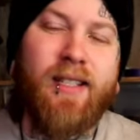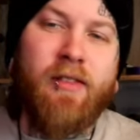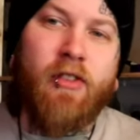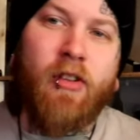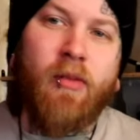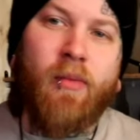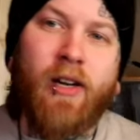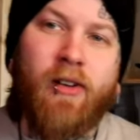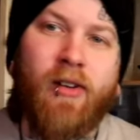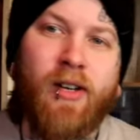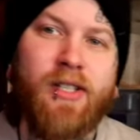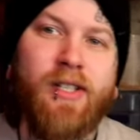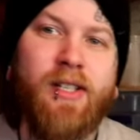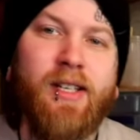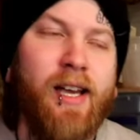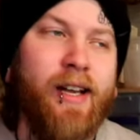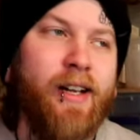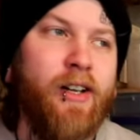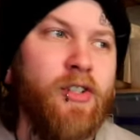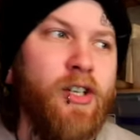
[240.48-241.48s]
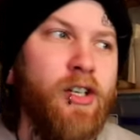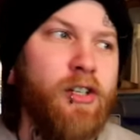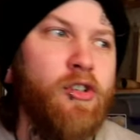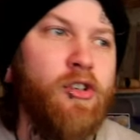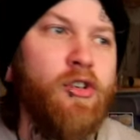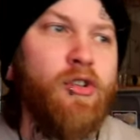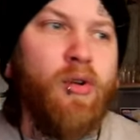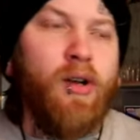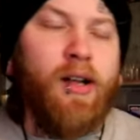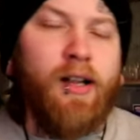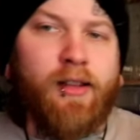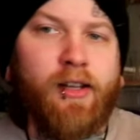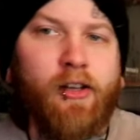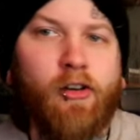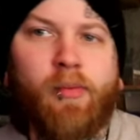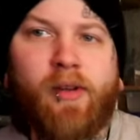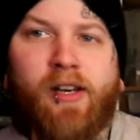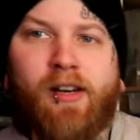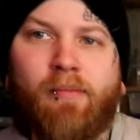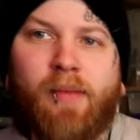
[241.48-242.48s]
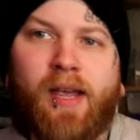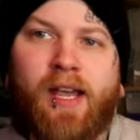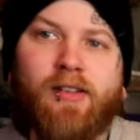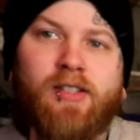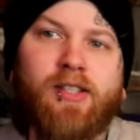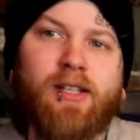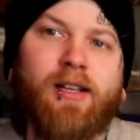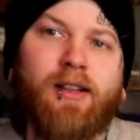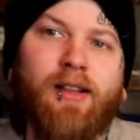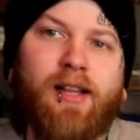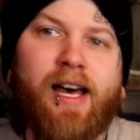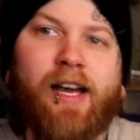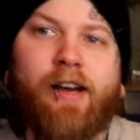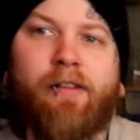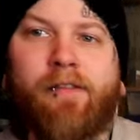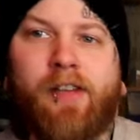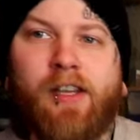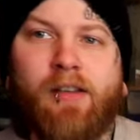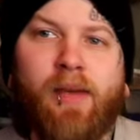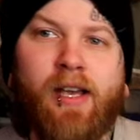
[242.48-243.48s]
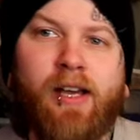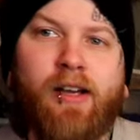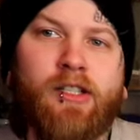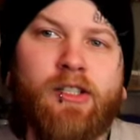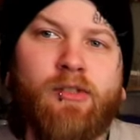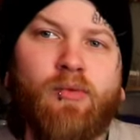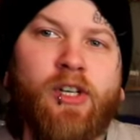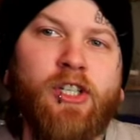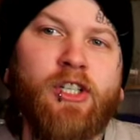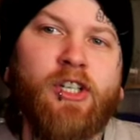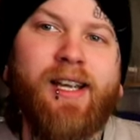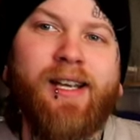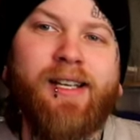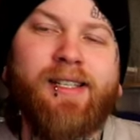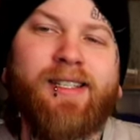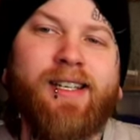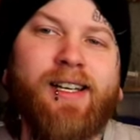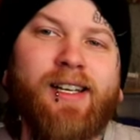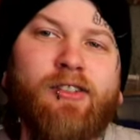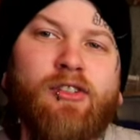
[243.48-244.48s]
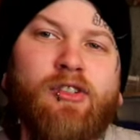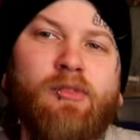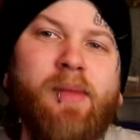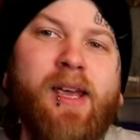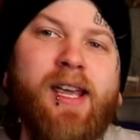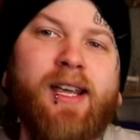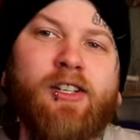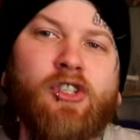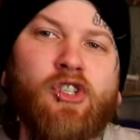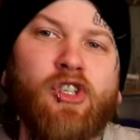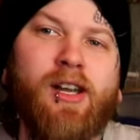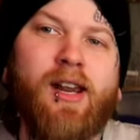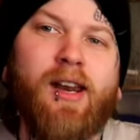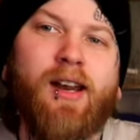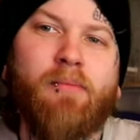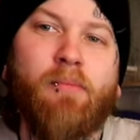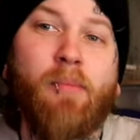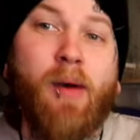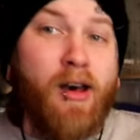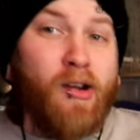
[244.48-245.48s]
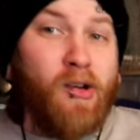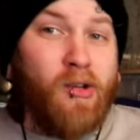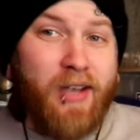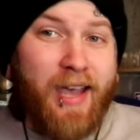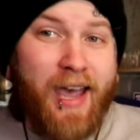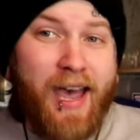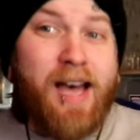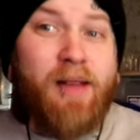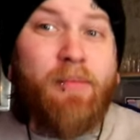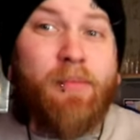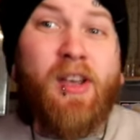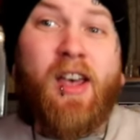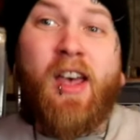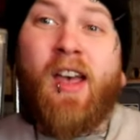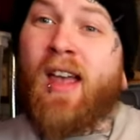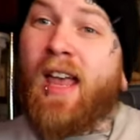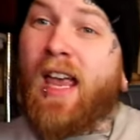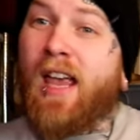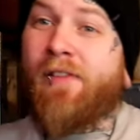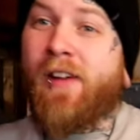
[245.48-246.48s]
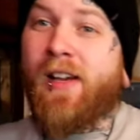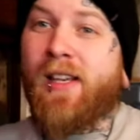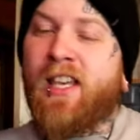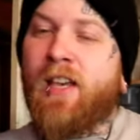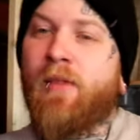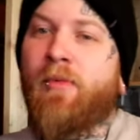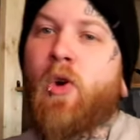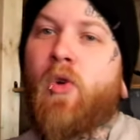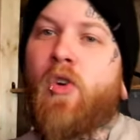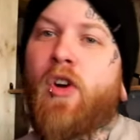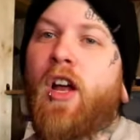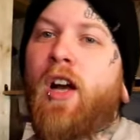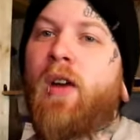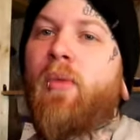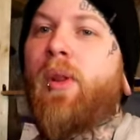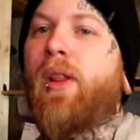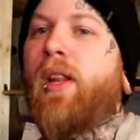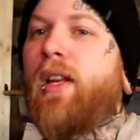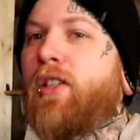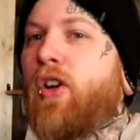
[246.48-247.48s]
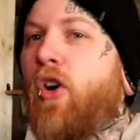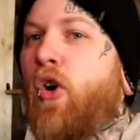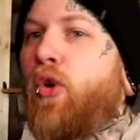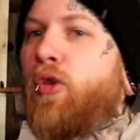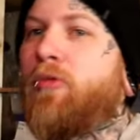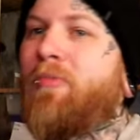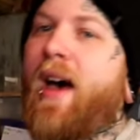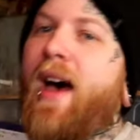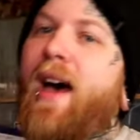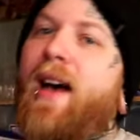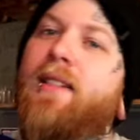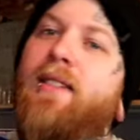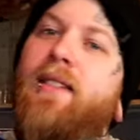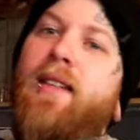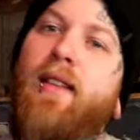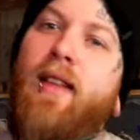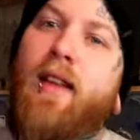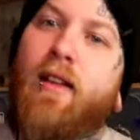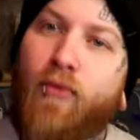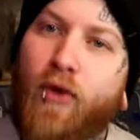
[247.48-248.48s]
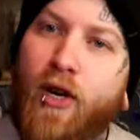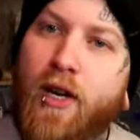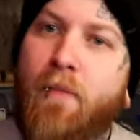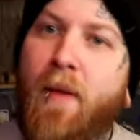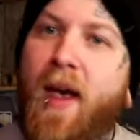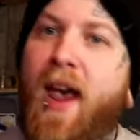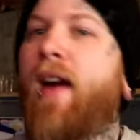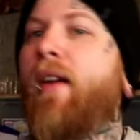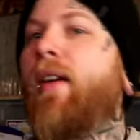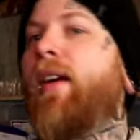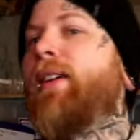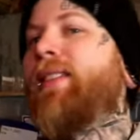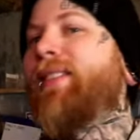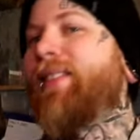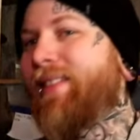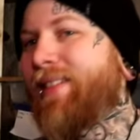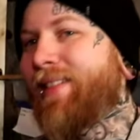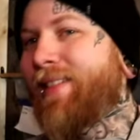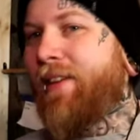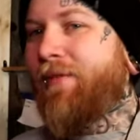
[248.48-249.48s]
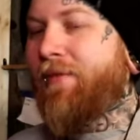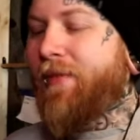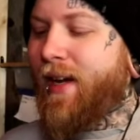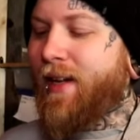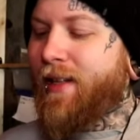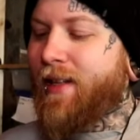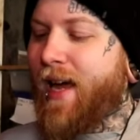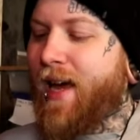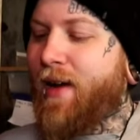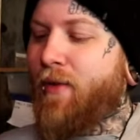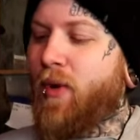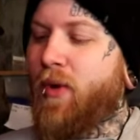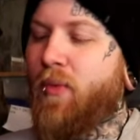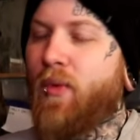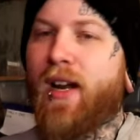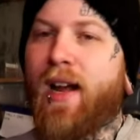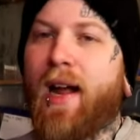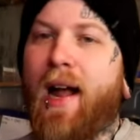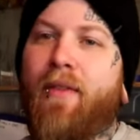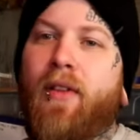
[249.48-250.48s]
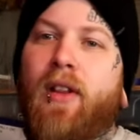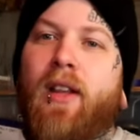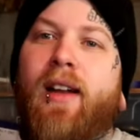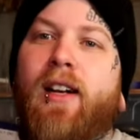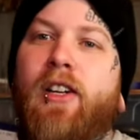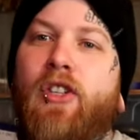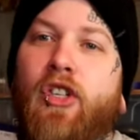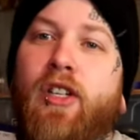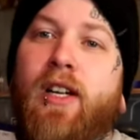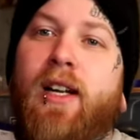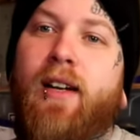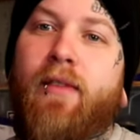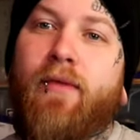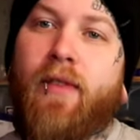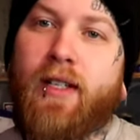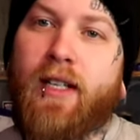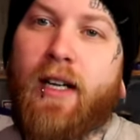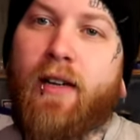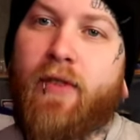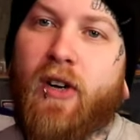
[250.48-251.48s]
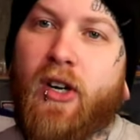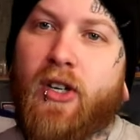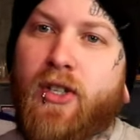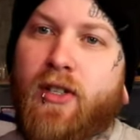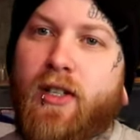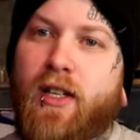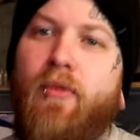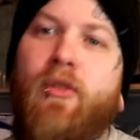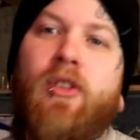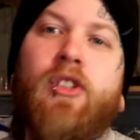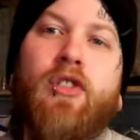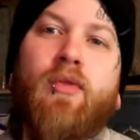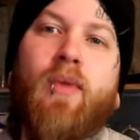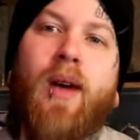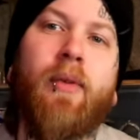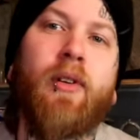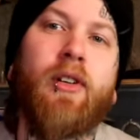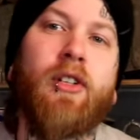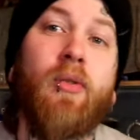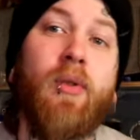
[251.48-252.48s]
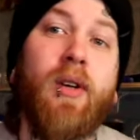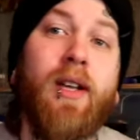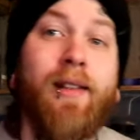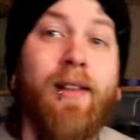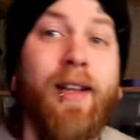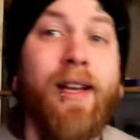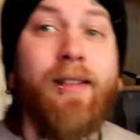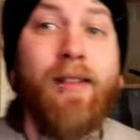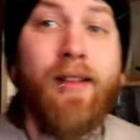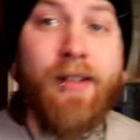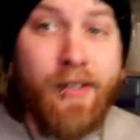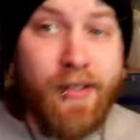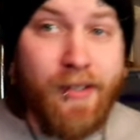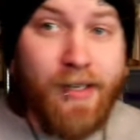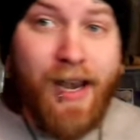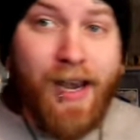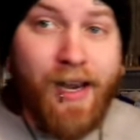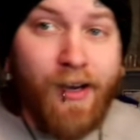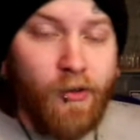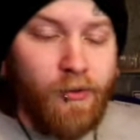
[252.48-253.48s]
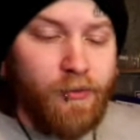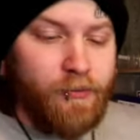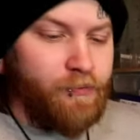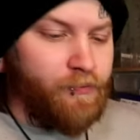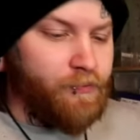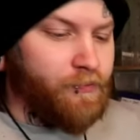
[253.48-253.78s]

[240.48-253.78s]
It seems with my crested geckos I do a little bit of males and a lot of females, which is going to make a genetic bottle cap if I keep going on with these holdbacks and then repairings and stuff like that. We want to have a lot of genetic diversity, which is why we're doing it like this now.